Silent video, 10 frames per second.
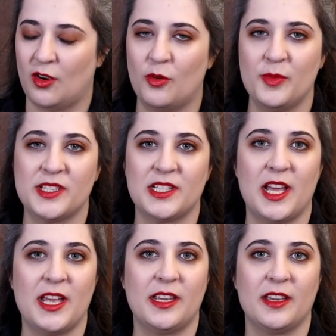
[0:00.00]
almost
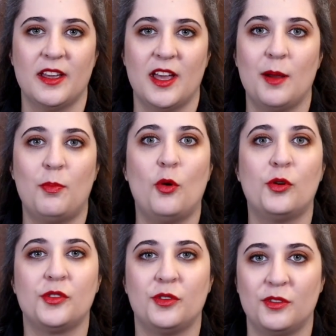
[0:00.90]
like a
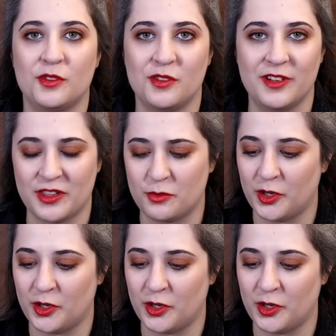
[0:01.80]
portal to another